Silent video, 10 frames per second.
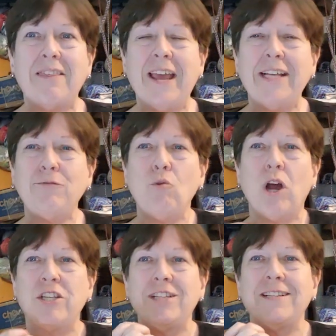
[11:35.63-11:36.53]
thanks for
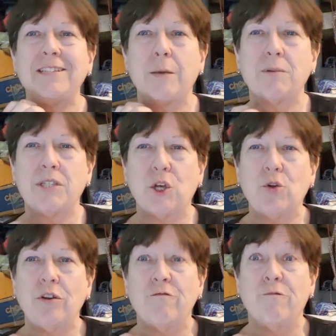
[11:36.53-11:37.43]
watching this
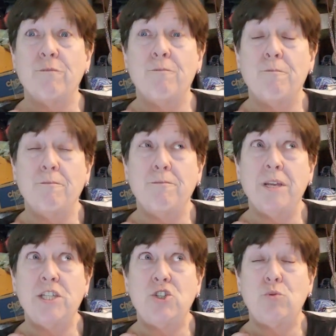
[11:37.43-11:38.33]
episode of
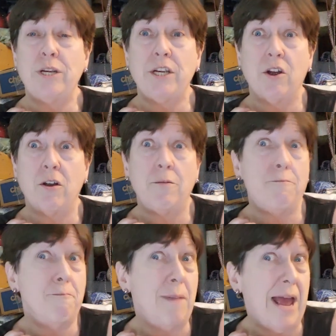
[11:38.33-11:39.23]
Mystery
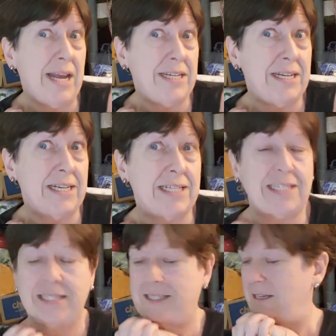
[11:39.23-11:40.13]
Yarn
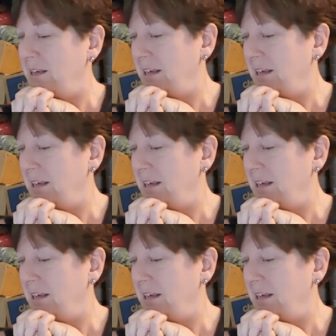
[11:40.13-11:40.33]
Madness.